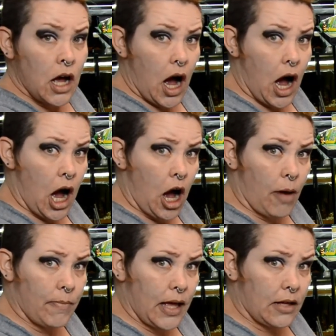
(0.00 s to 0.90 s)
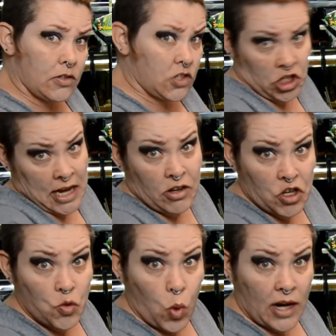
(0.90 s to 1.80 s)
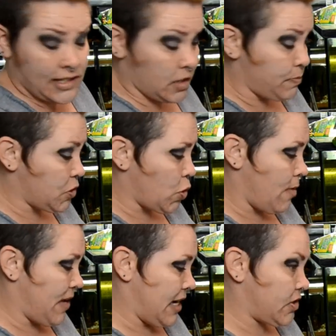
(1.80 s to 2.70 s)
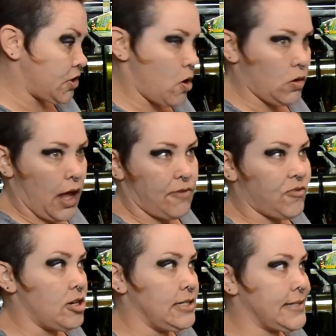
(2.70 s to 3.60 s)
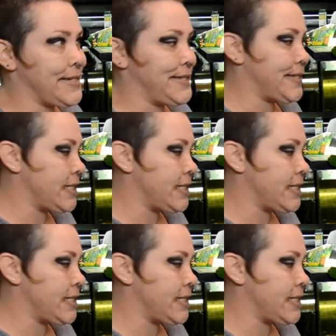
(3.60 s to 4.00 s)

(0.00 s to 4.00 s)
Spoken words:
to tell you what it's absorbing. So, like, for instance,